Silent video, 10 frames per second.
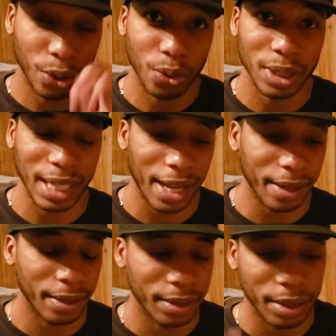tool
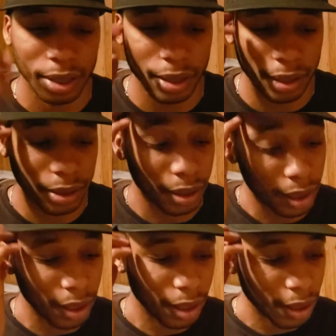set to
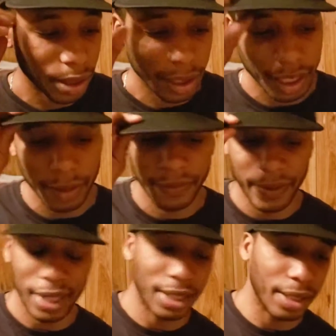
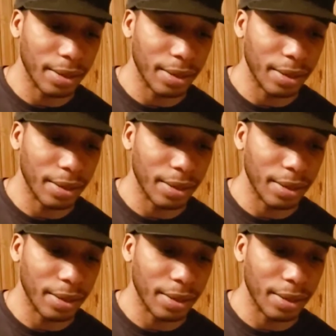fix